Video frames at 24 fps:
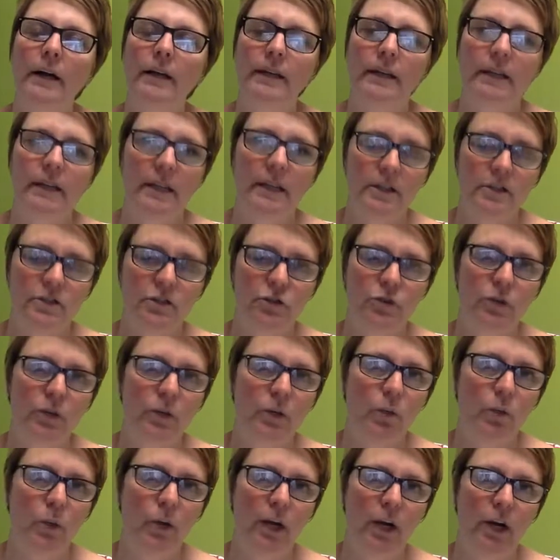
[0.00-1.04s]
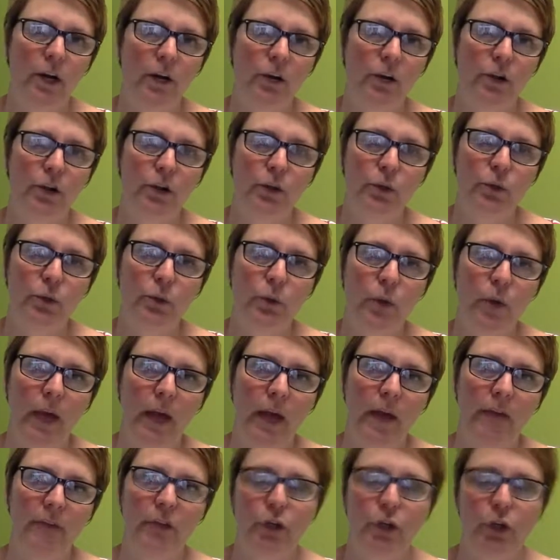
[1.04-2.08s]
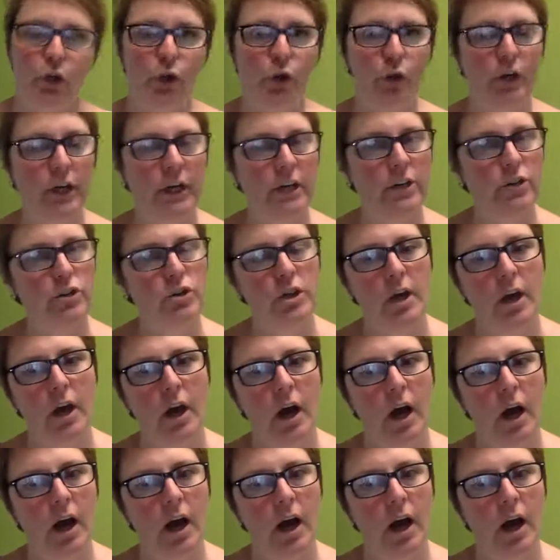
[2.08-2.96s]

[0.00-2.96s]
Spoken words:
in history where you have encouraged